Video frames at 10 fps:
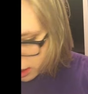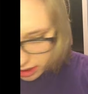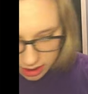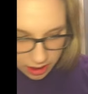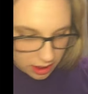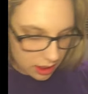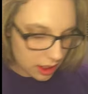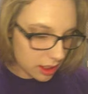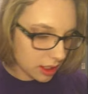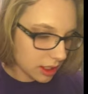And
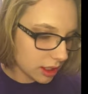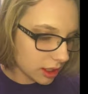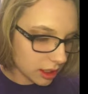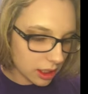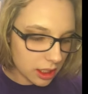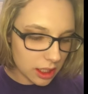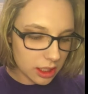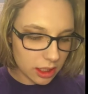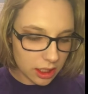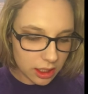you
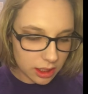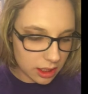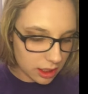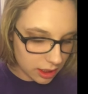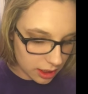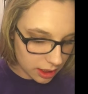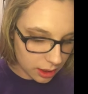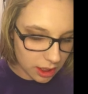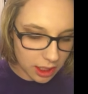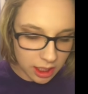guys will be able to do this
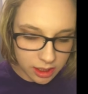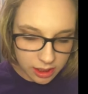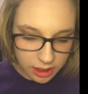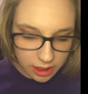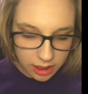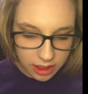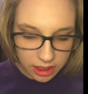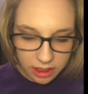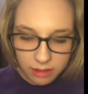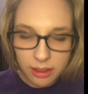without
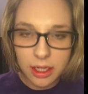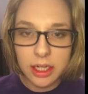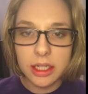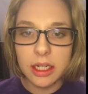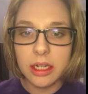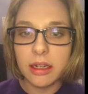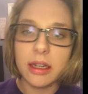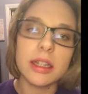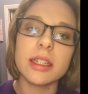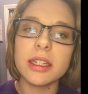pausing,
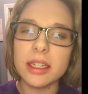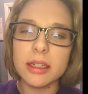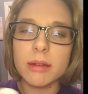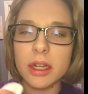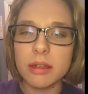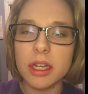but since I'm